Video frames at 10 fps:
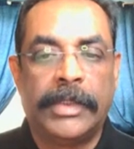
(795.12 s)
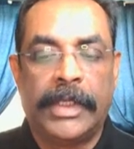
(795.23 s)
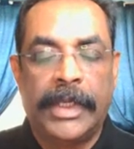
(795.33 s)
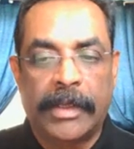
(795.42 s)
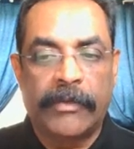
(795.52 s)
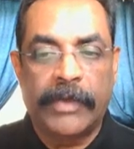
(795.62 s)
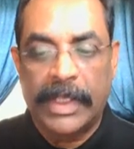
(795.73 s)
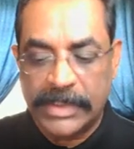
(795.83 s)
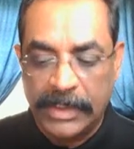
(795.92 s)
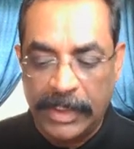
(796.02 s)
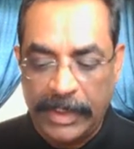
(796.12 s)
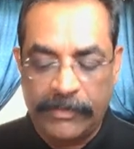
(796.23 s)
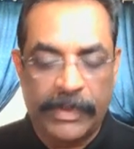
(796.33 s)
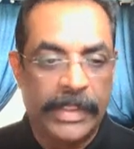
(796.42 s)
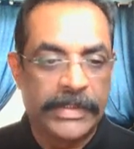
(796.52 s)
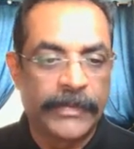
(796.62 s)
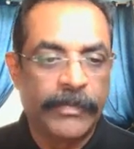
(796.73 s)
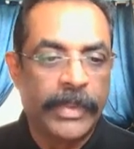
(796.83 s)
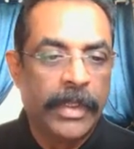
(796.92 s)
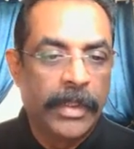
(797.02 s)
data files and delete files.
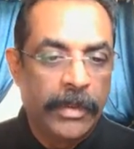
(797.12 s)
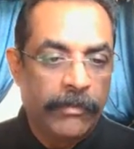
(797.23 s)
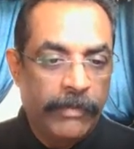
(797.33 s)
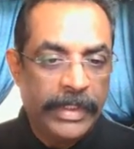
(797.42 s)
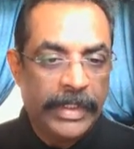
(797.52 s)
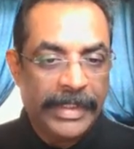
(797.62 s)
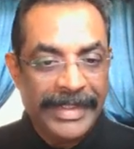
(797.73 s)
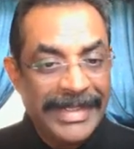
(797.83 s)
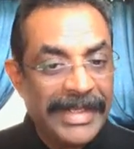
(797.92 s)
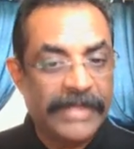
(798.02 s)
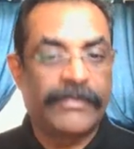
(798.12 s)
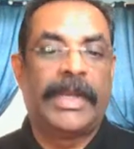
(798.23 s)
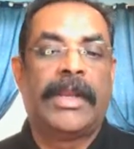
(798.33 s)
When you rewrite file